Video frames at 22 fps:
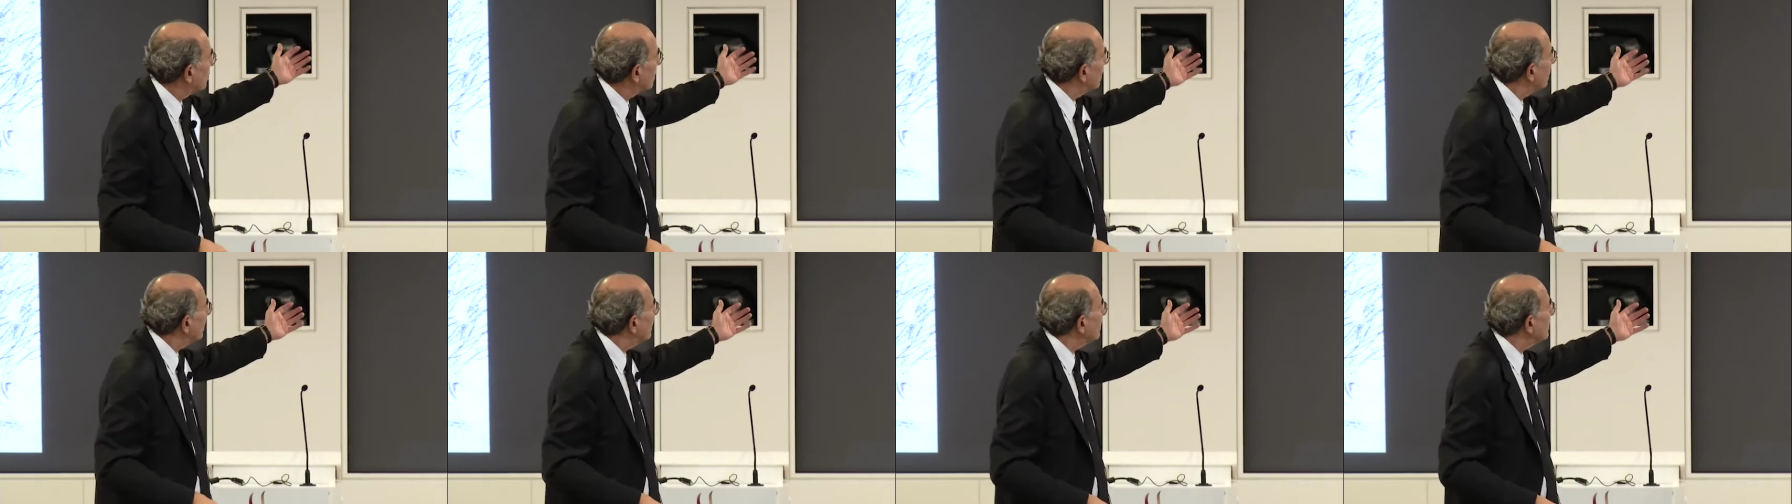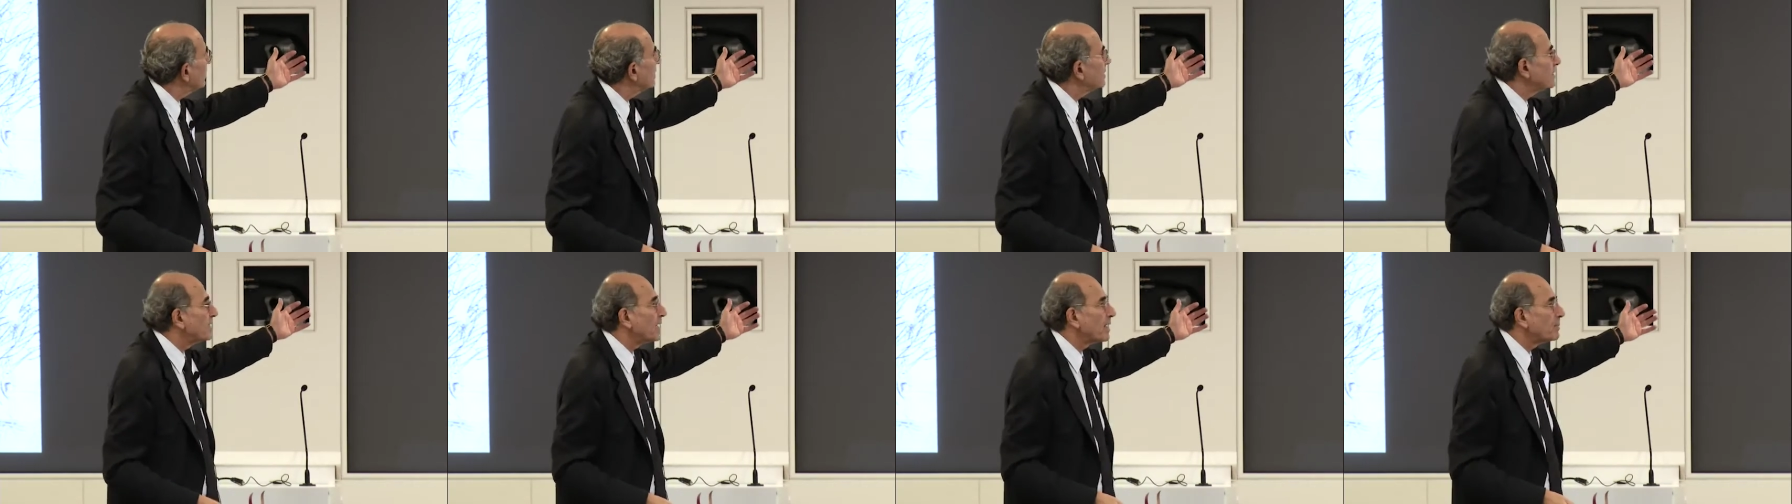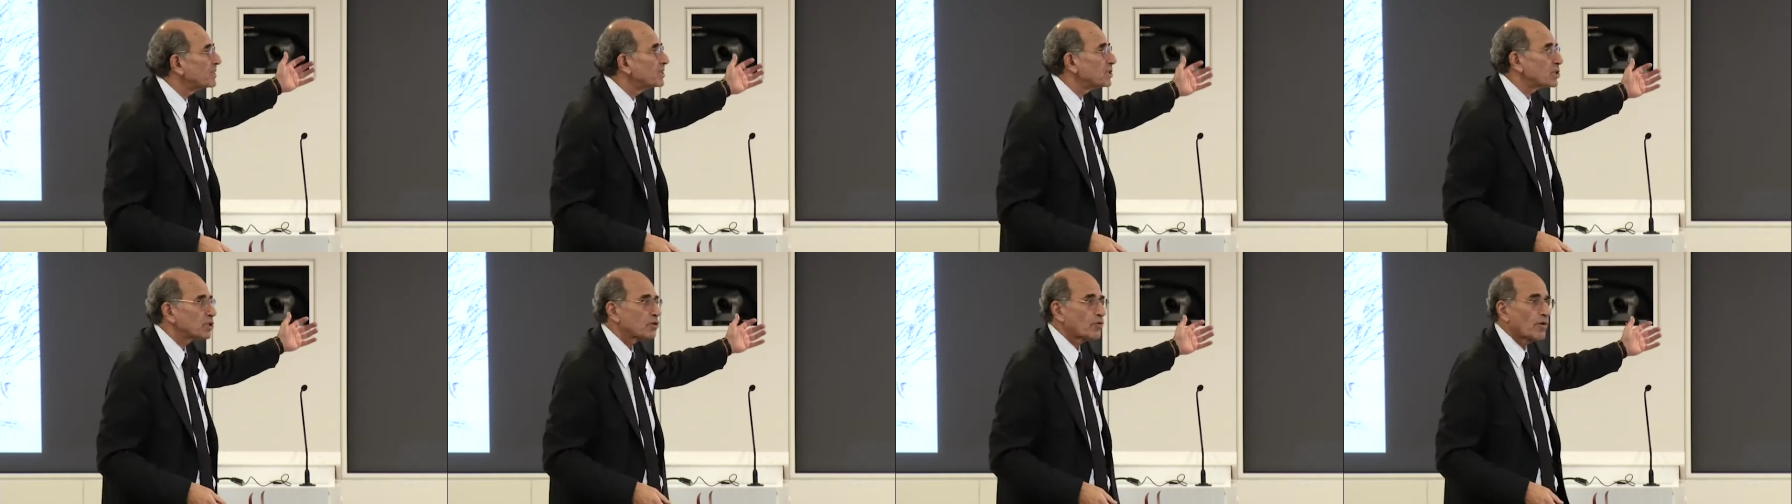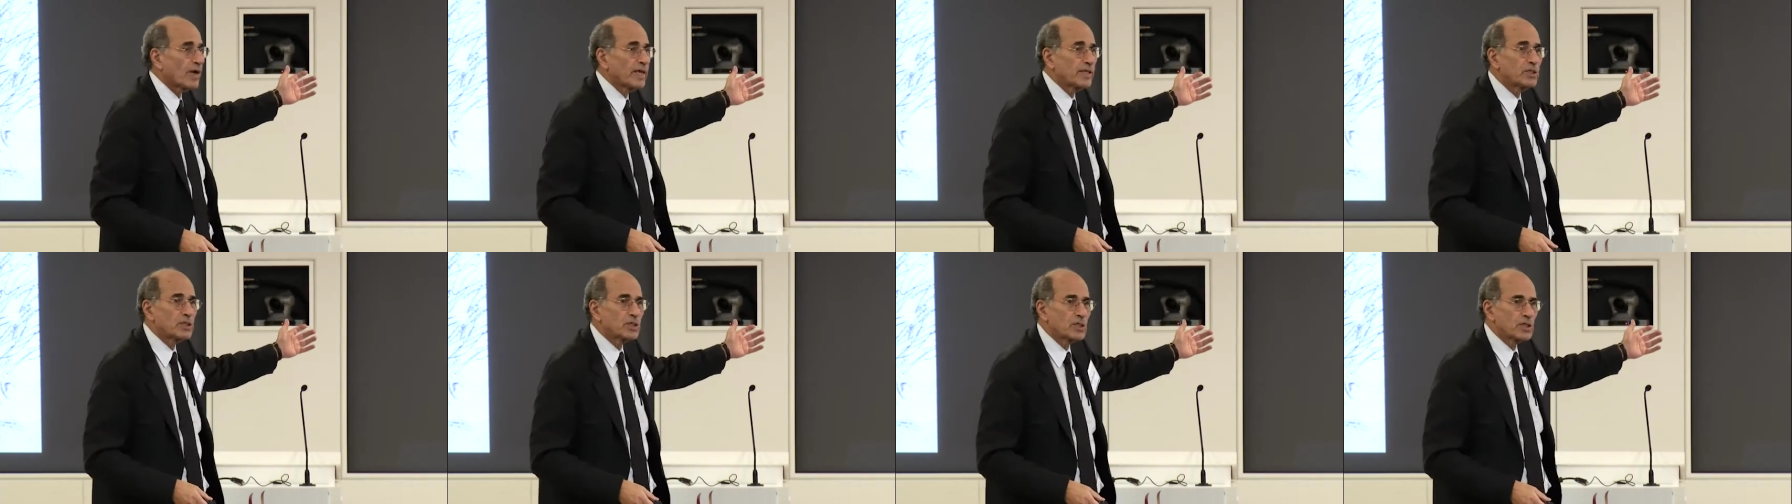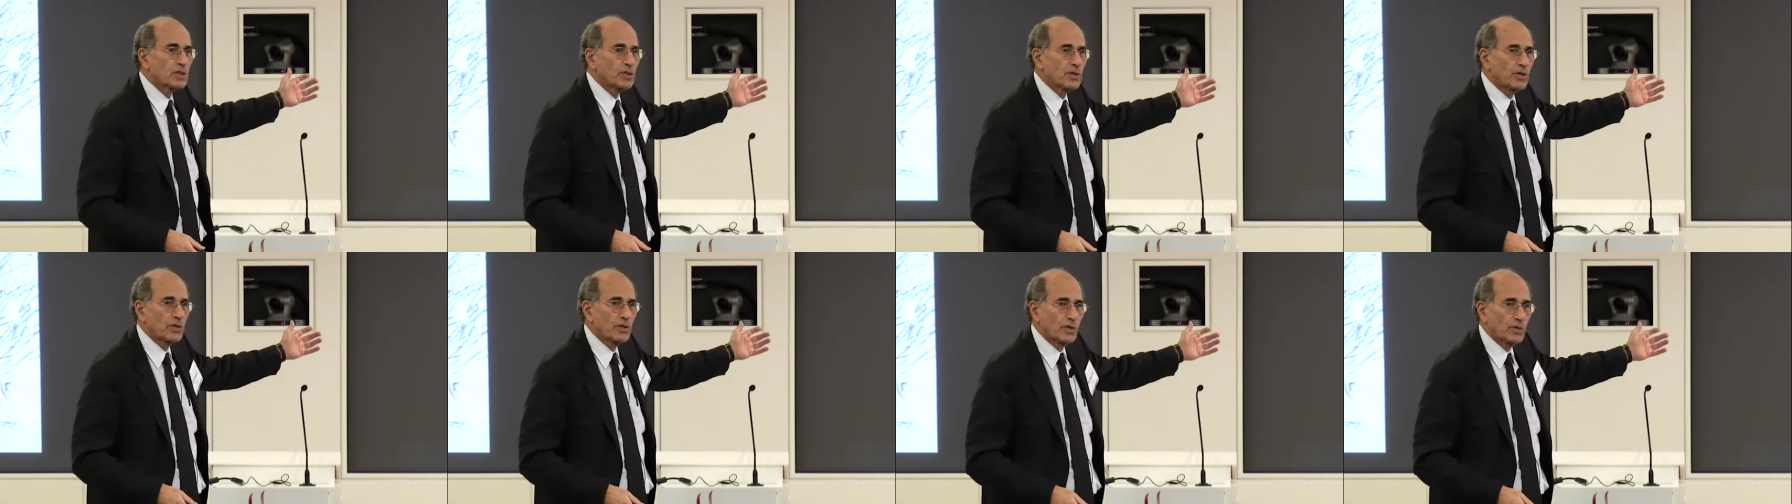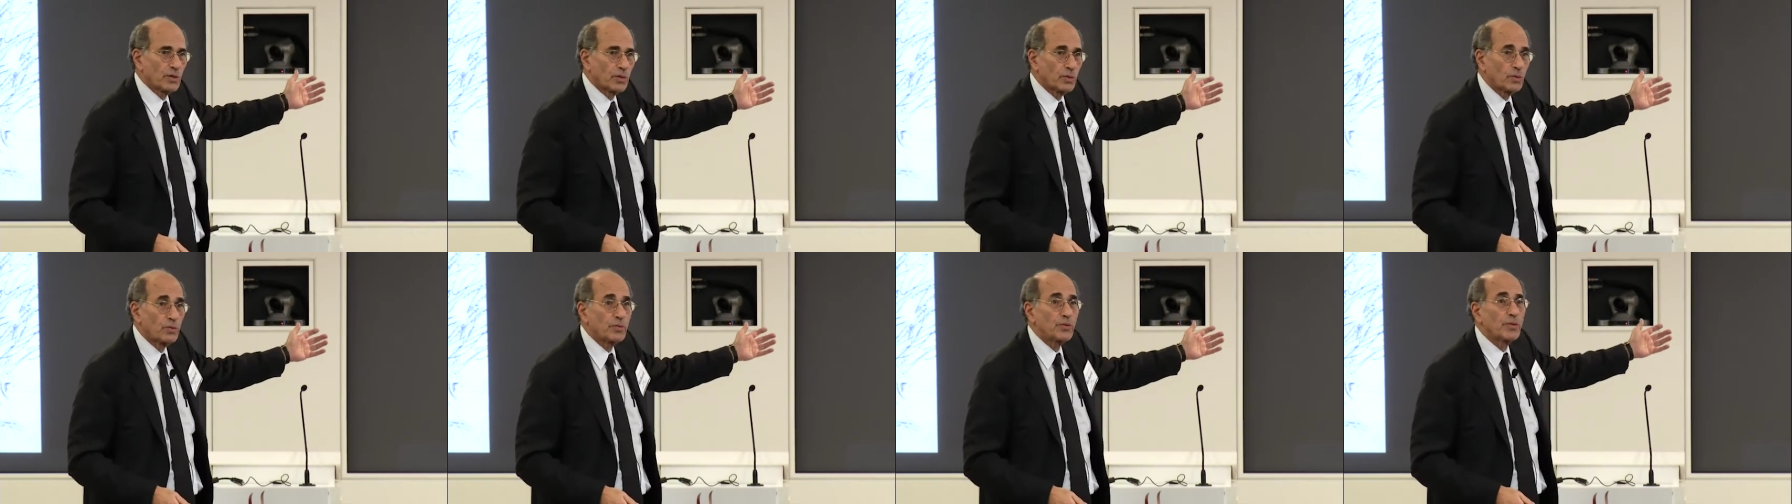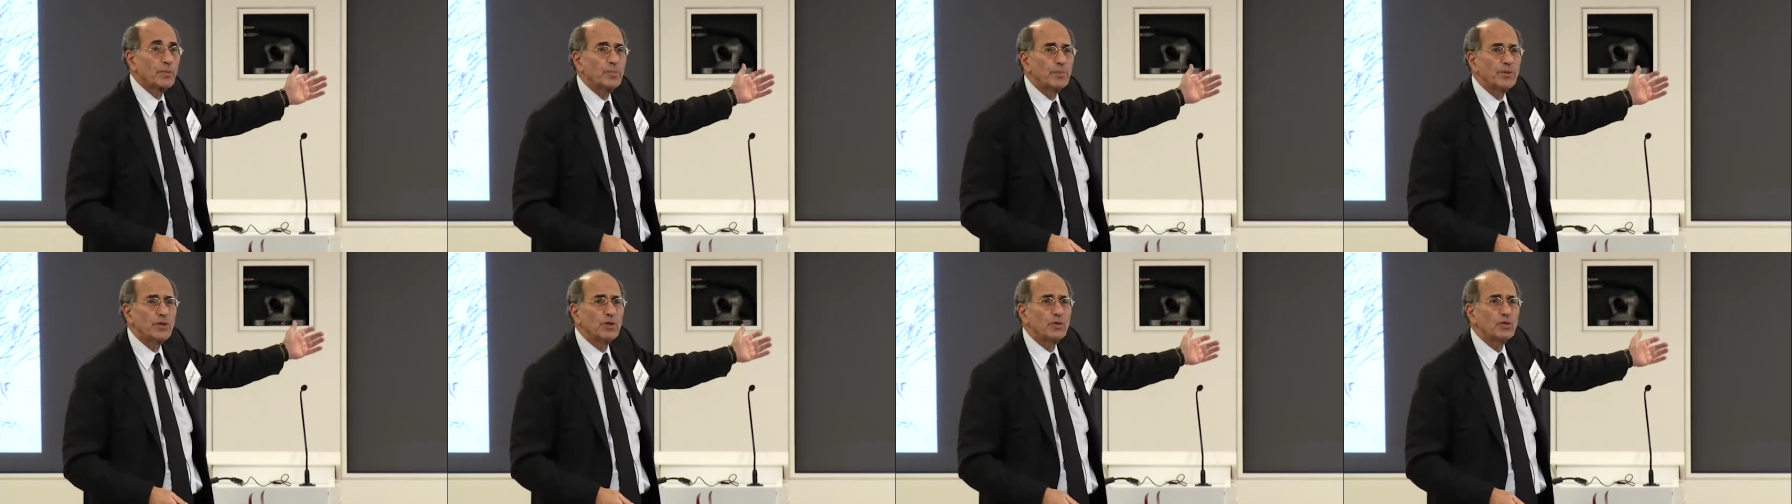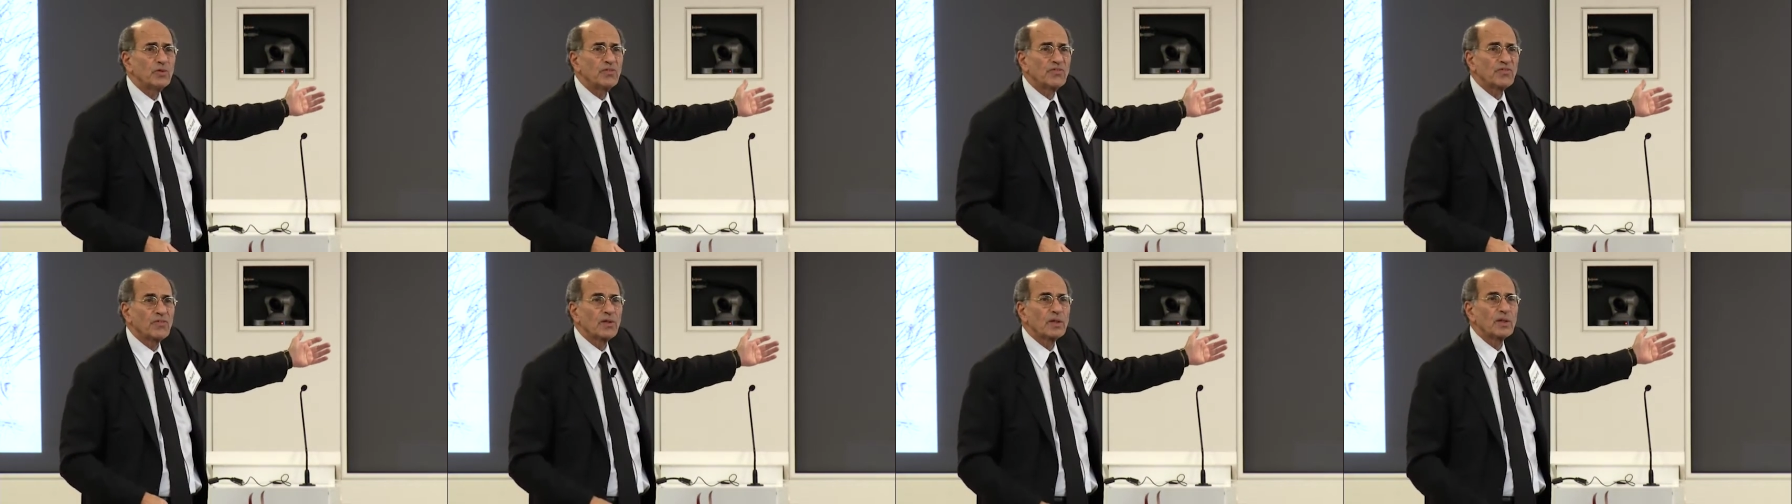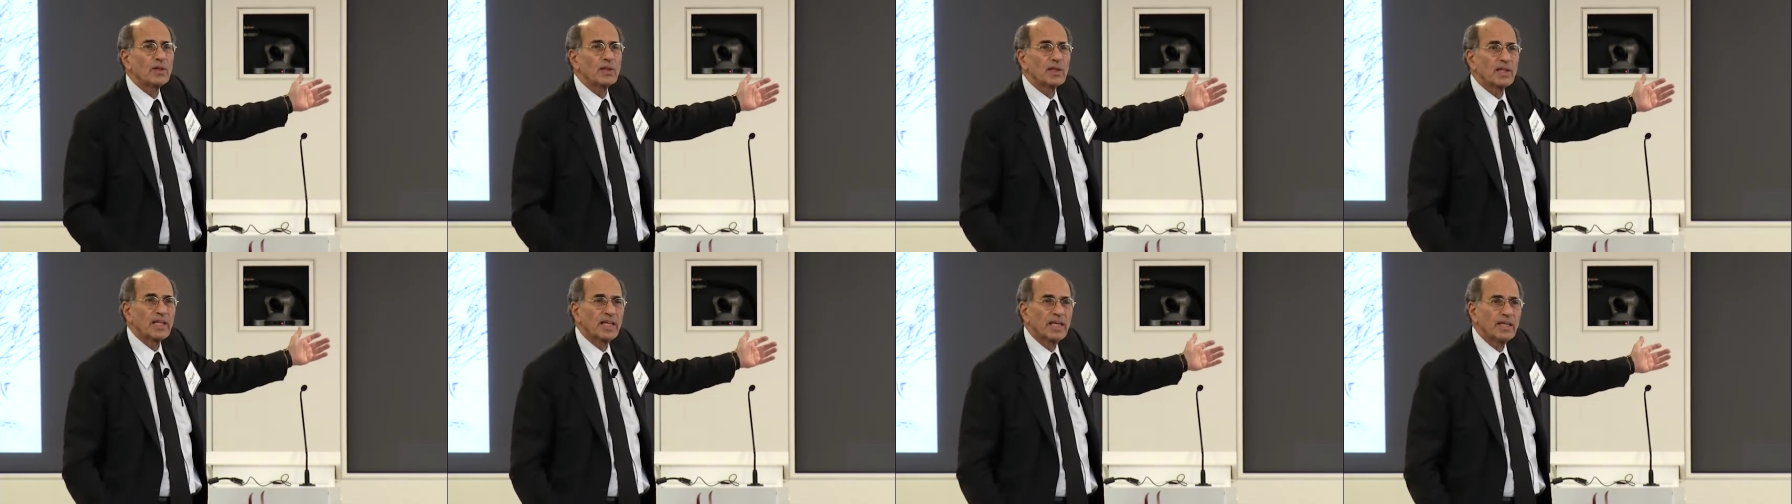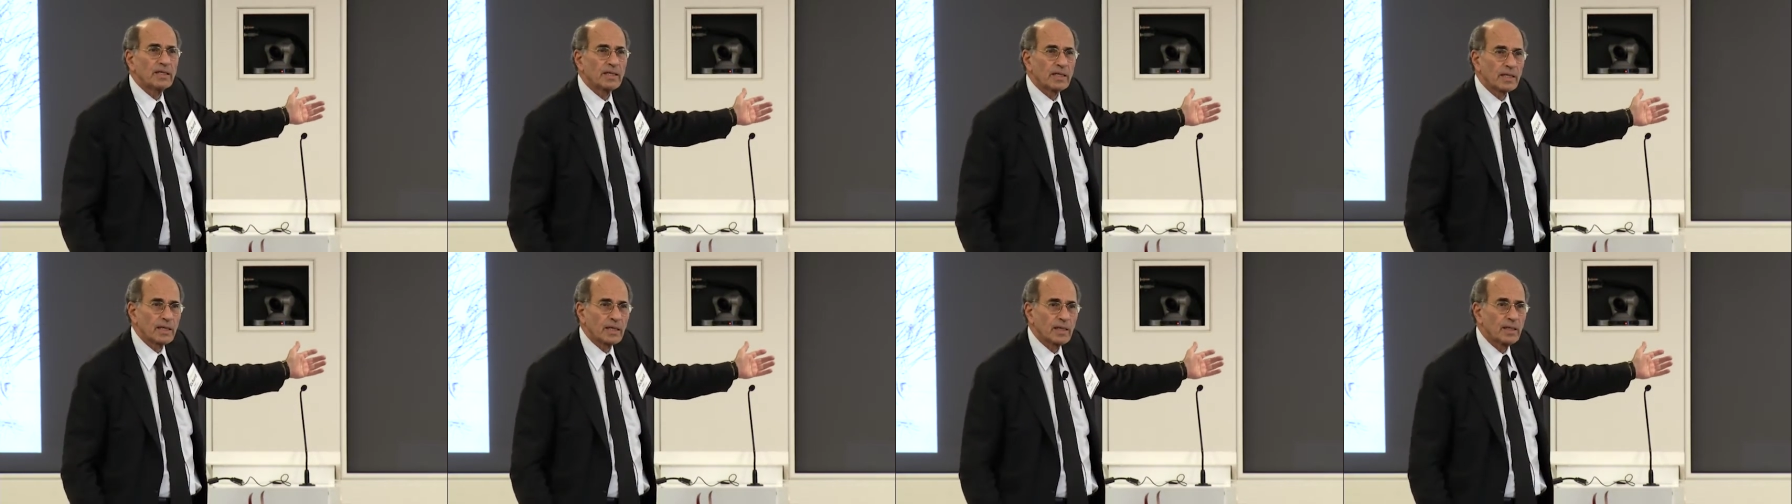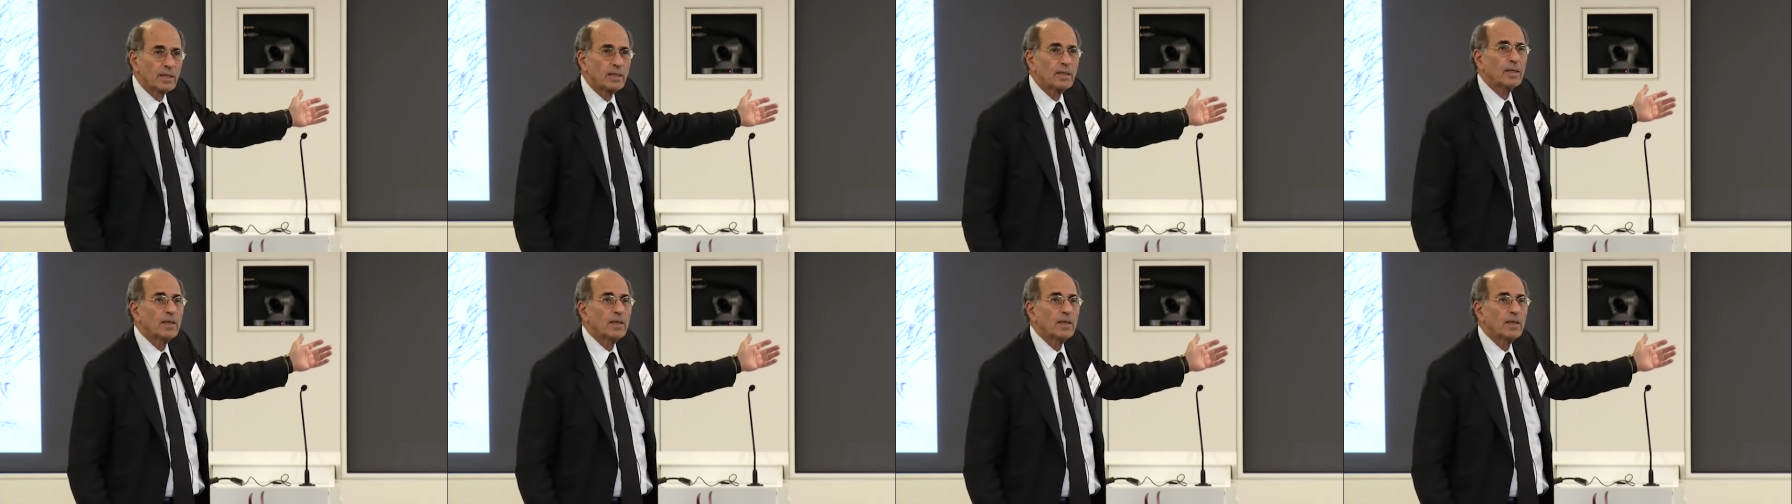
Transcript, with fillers: clearly demonstrates to you the beautiful Leda